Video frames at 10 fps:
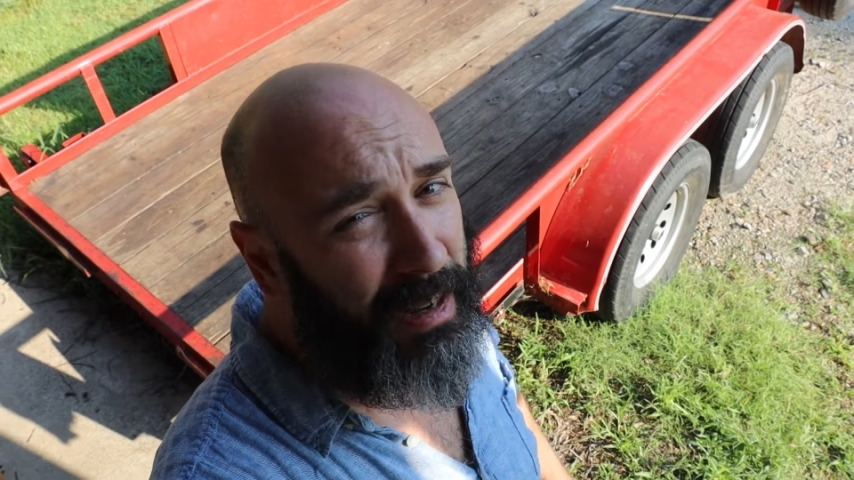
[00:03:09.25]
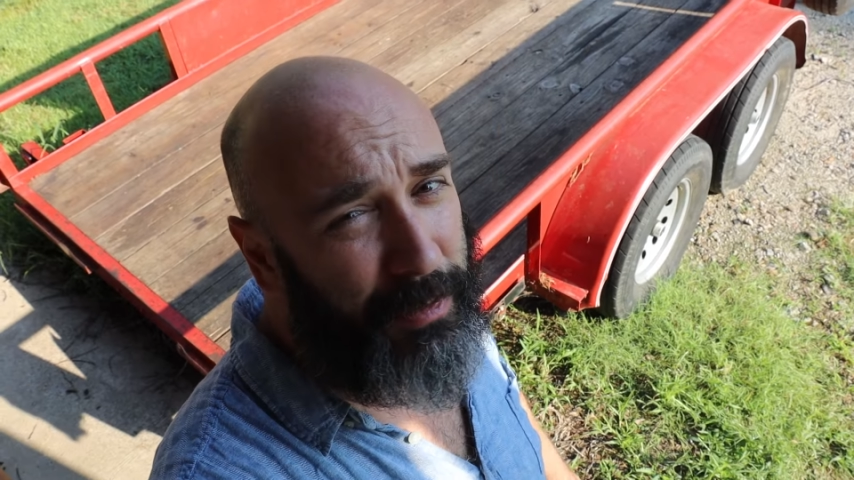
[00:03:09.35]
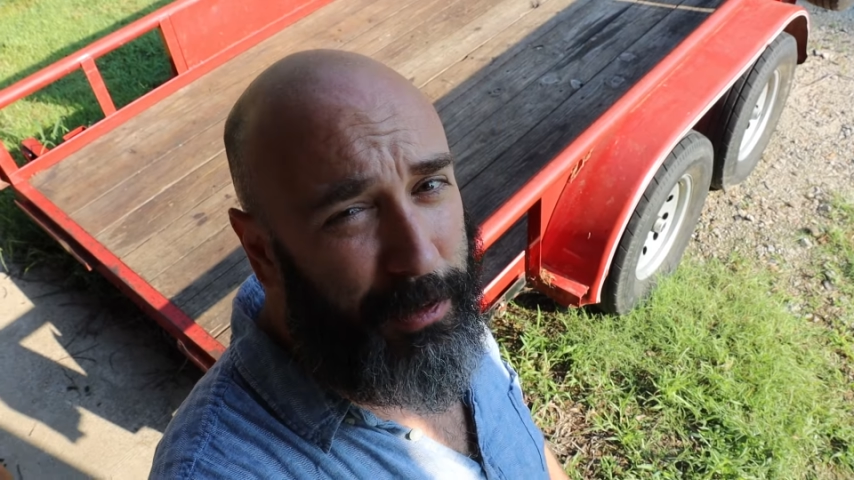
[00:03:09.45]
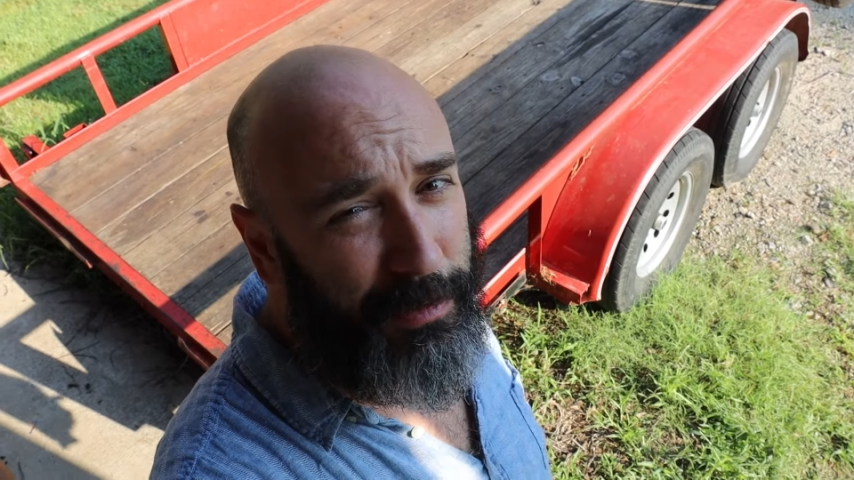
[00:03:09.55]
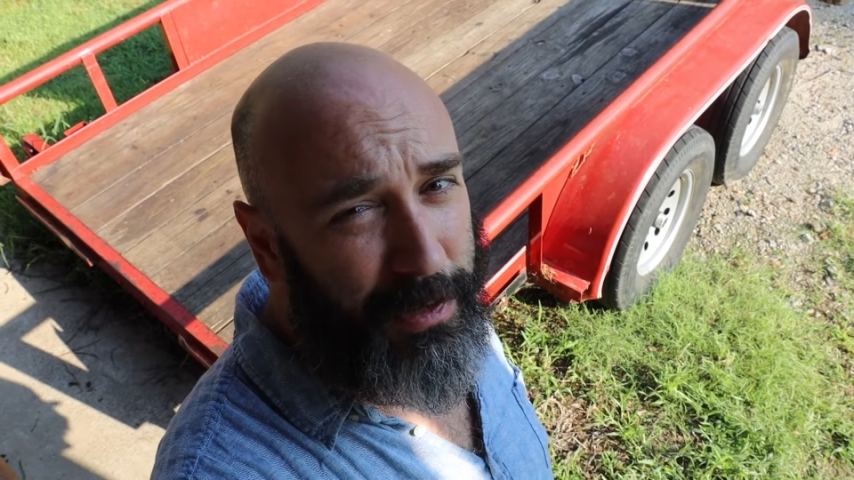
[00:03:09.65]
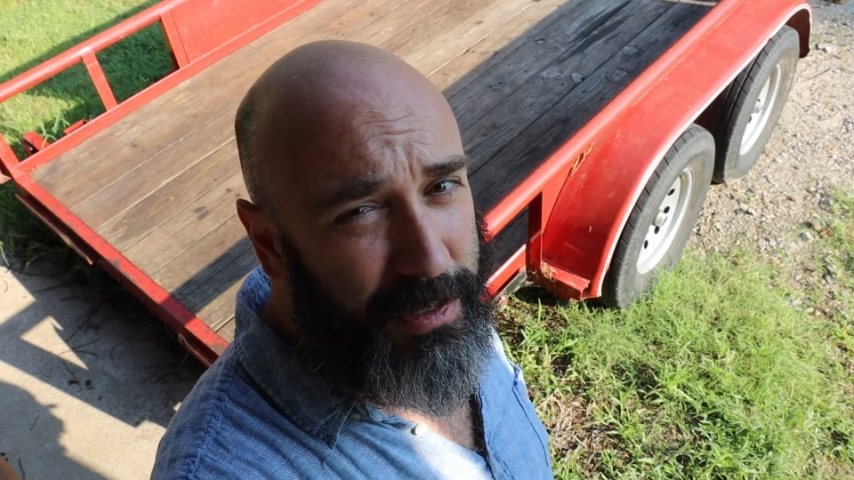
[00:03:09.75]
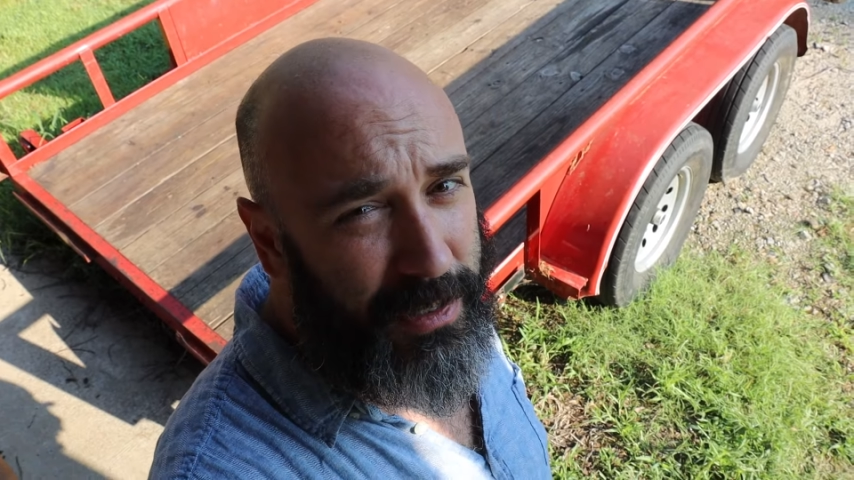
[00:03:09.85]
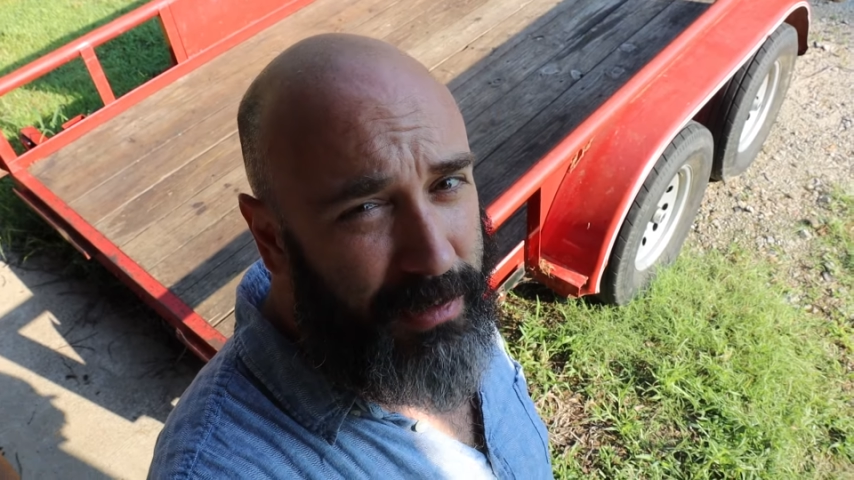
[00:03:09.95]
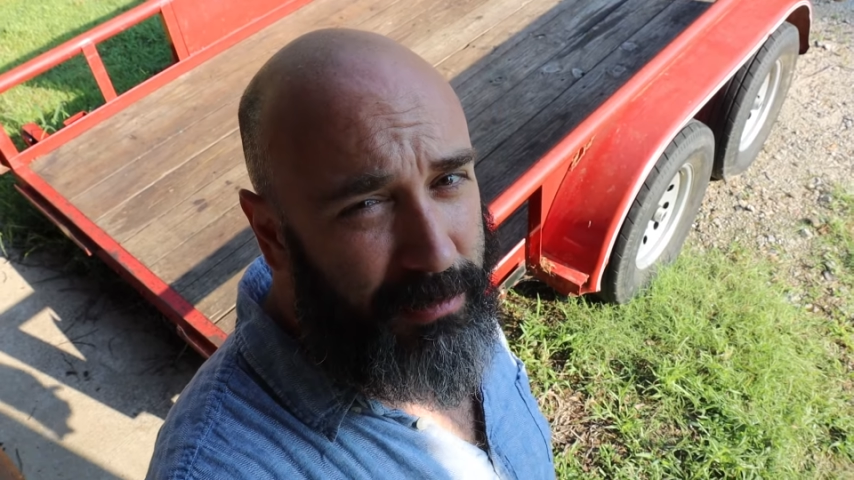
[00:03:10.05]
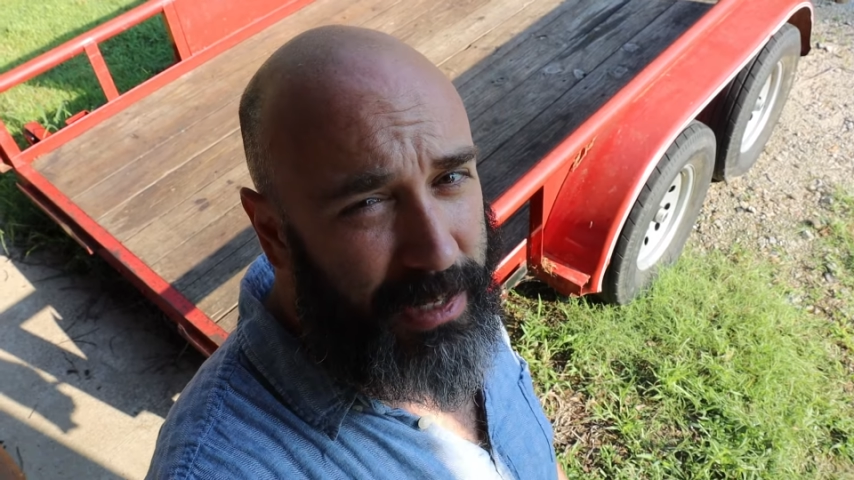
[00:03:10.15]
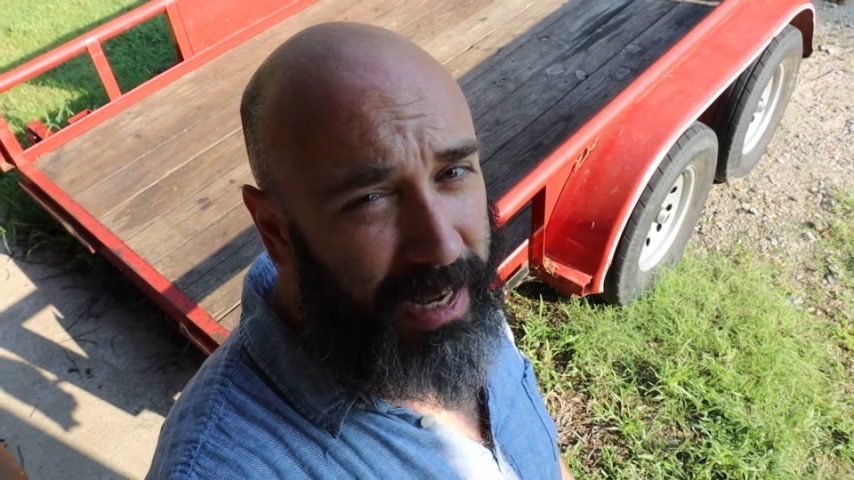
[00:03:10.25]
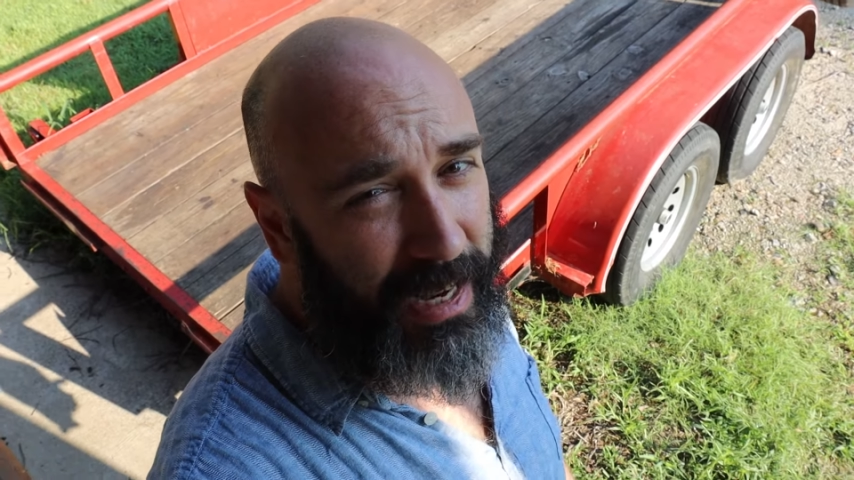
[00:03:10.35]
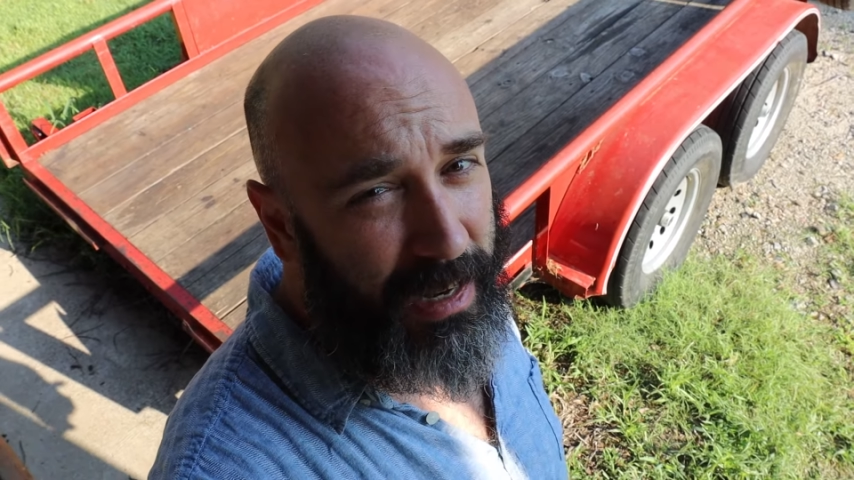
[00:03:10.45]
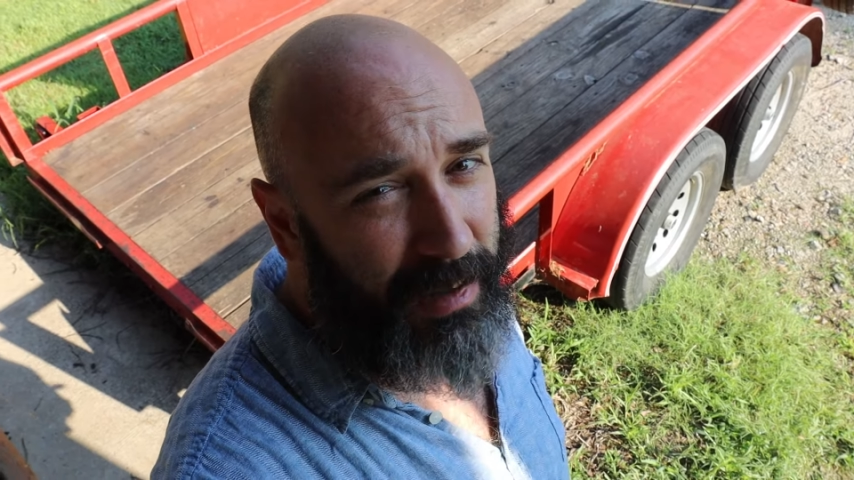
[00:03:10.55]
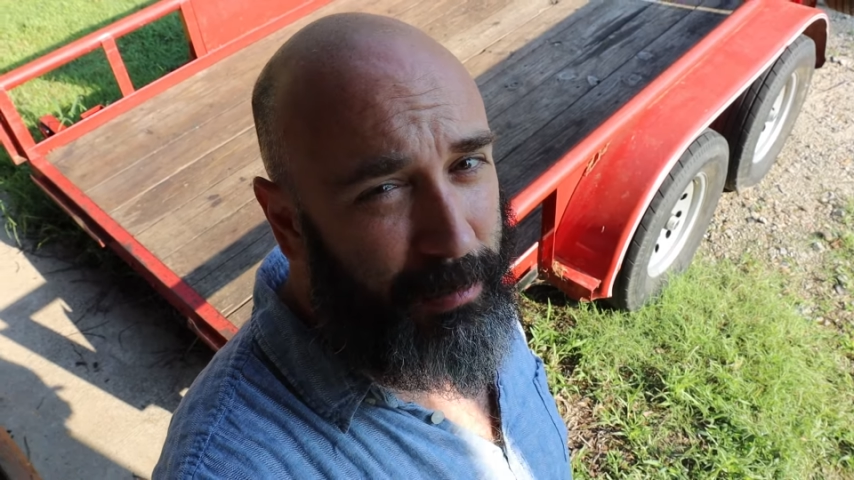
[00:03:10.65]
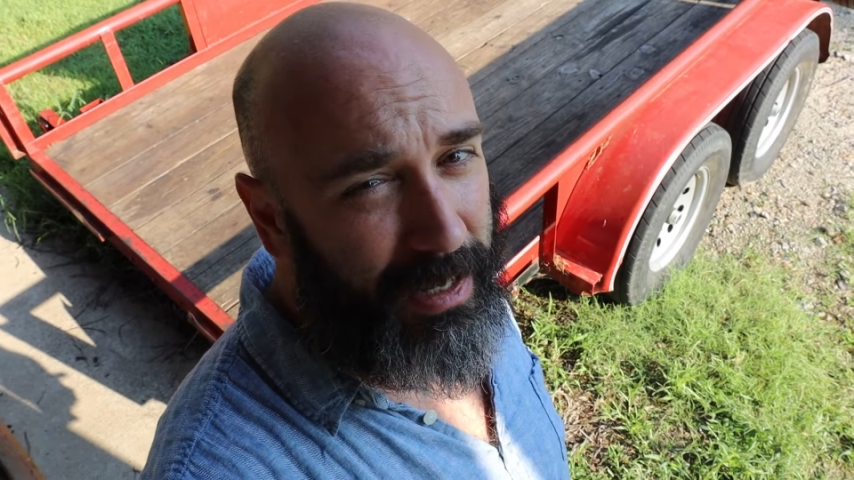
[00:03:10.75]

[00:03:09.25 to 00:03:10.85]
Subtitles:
after the first day,